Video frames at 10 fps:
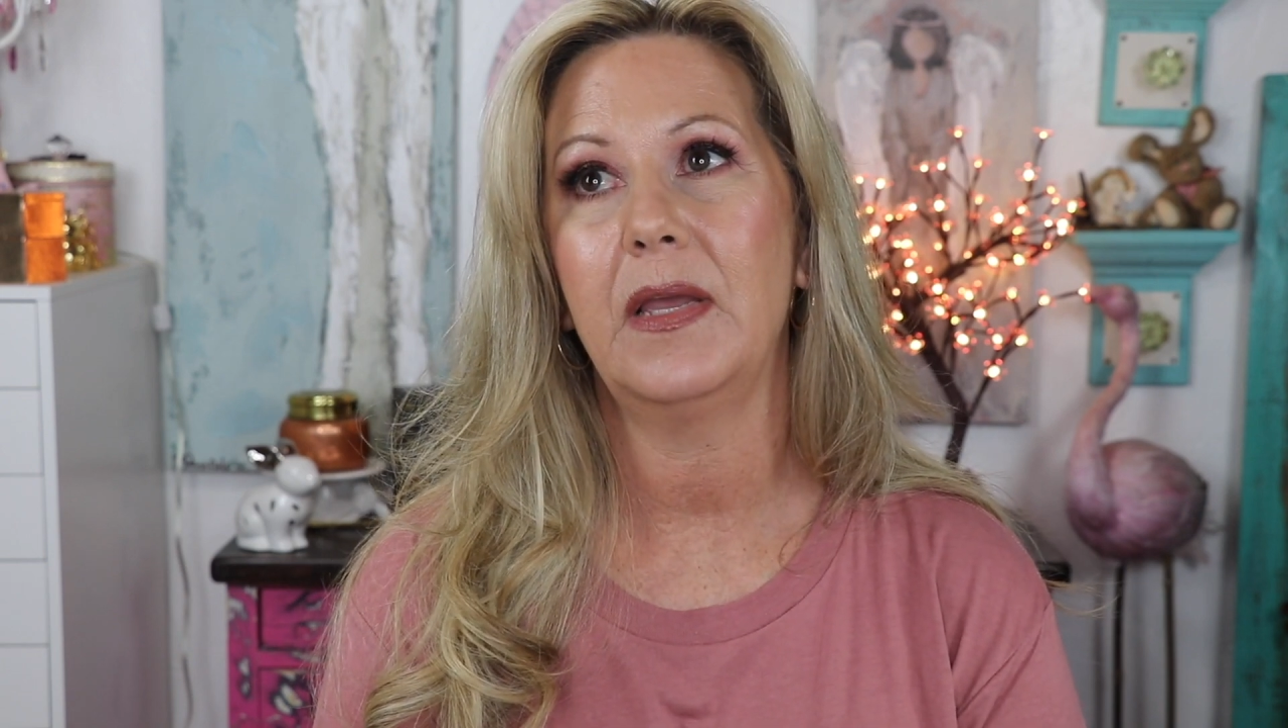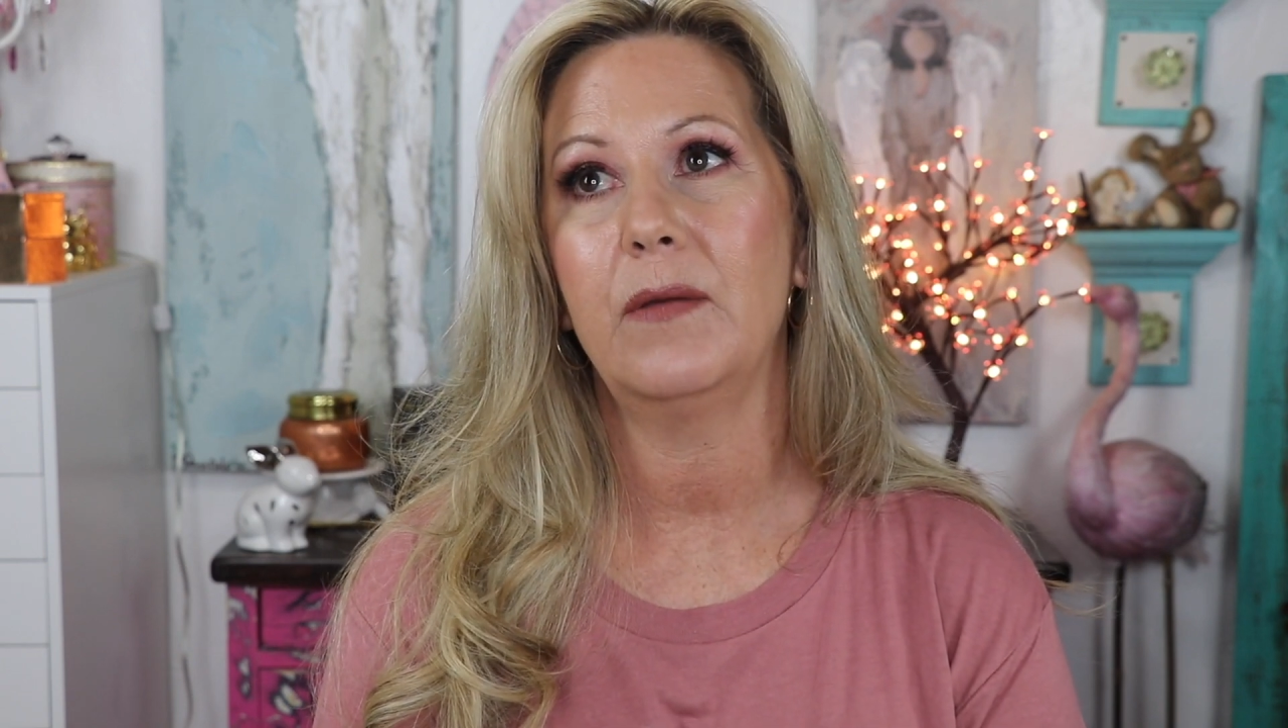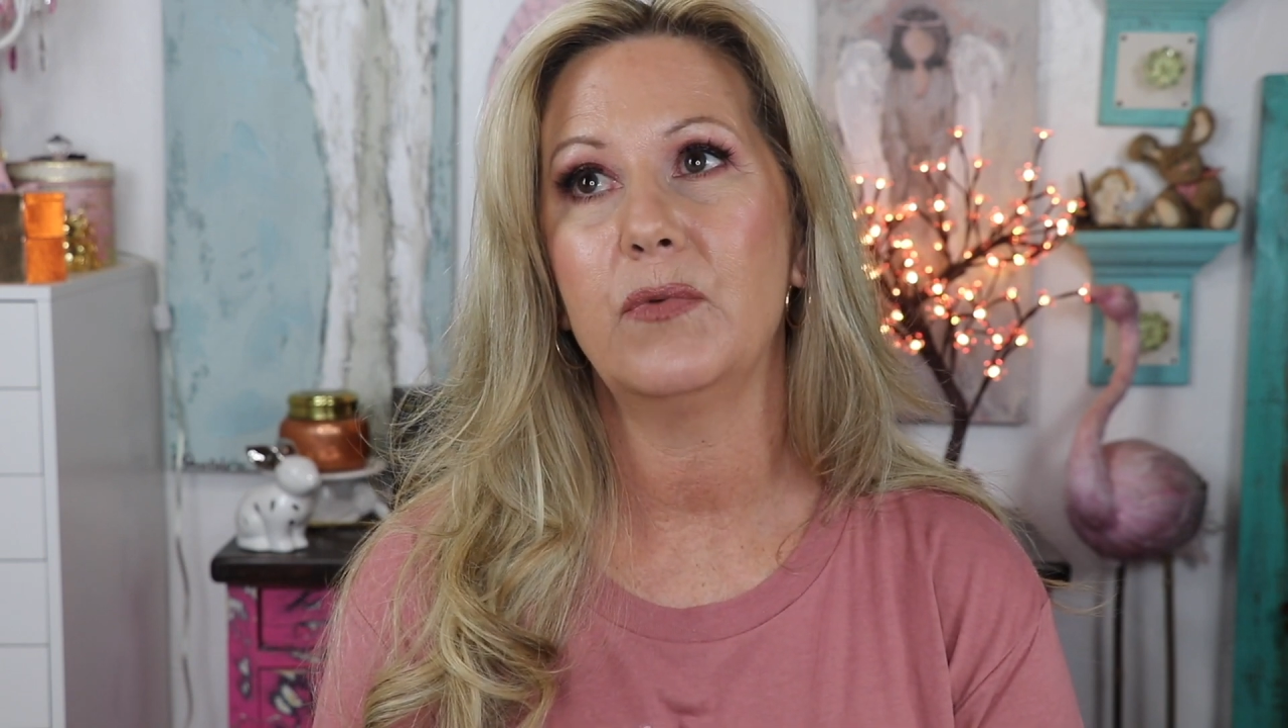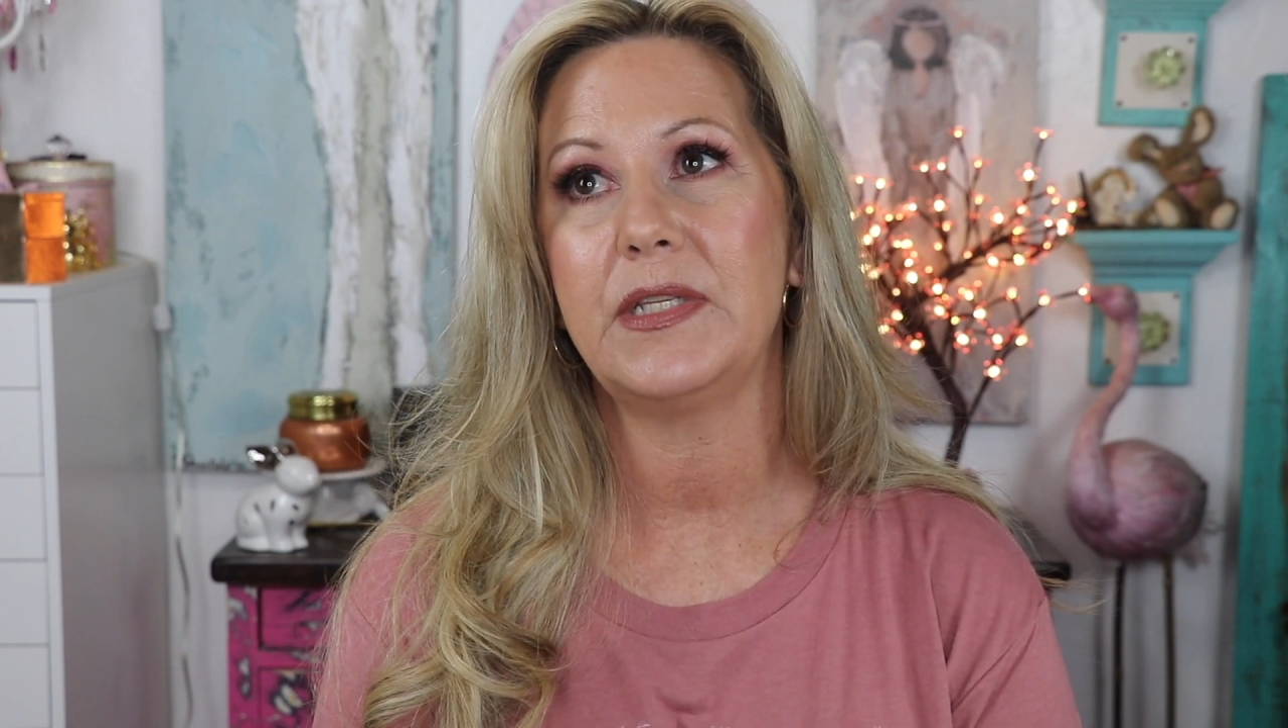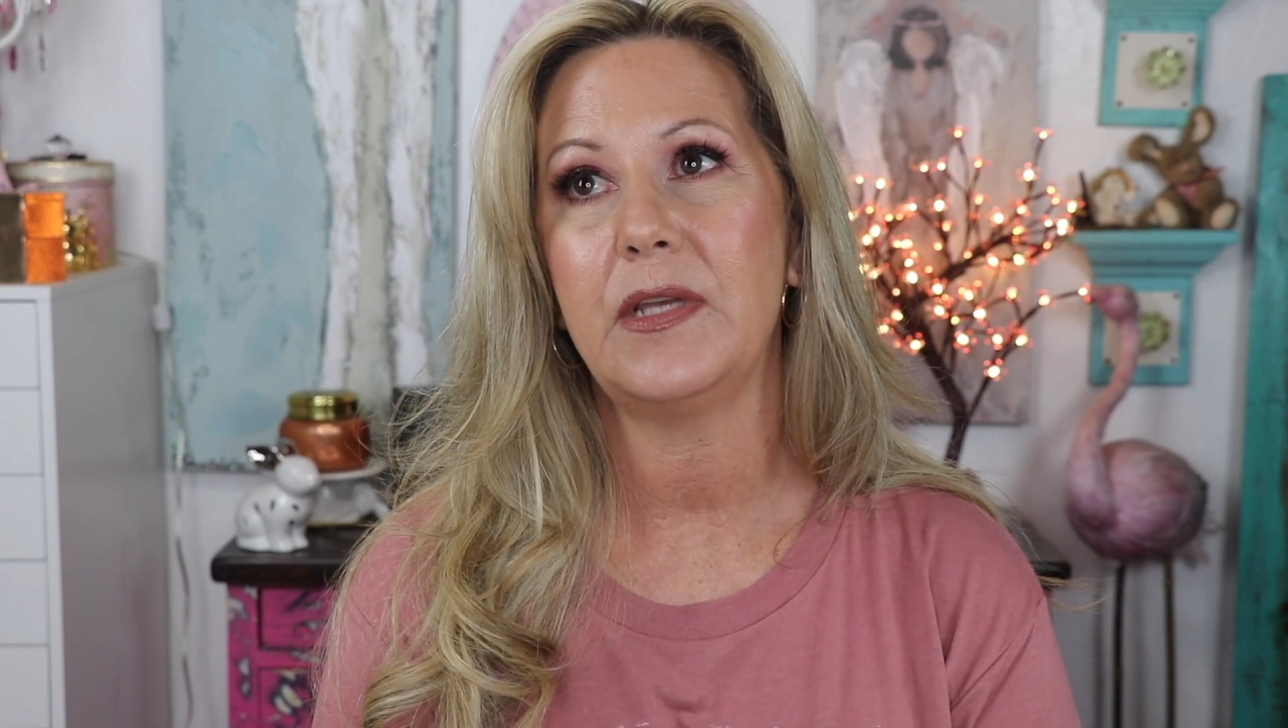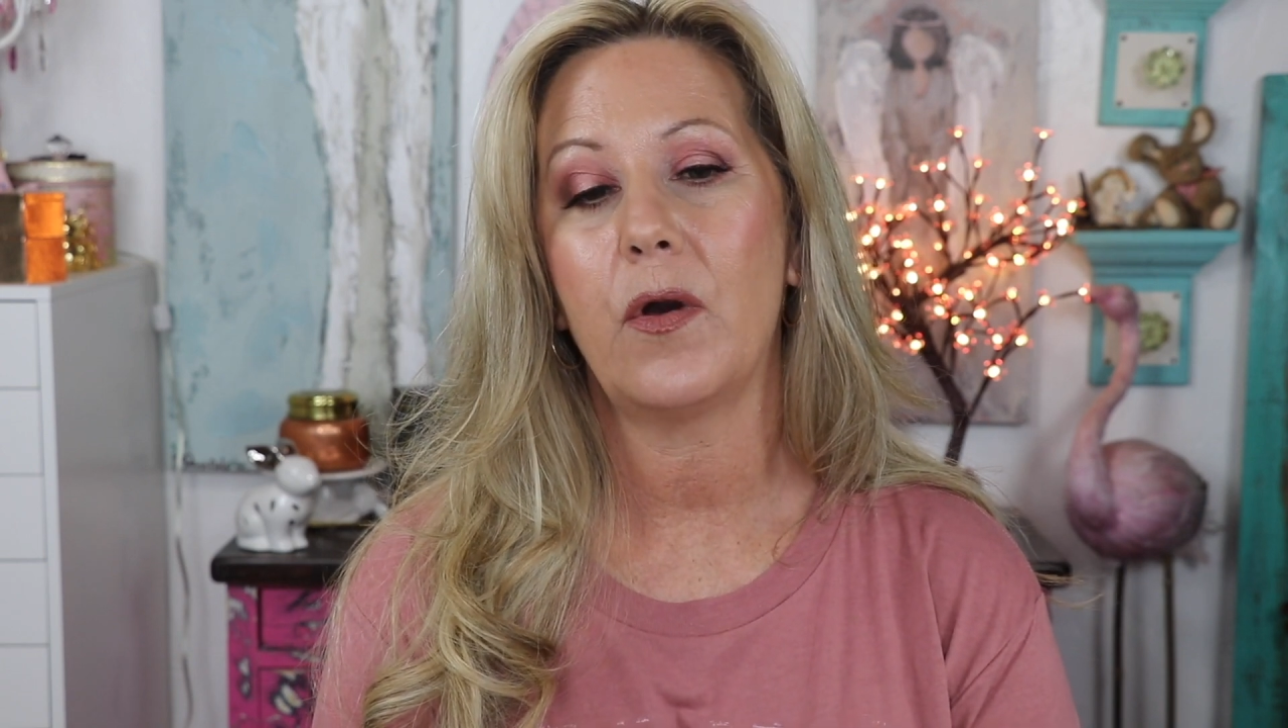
It was the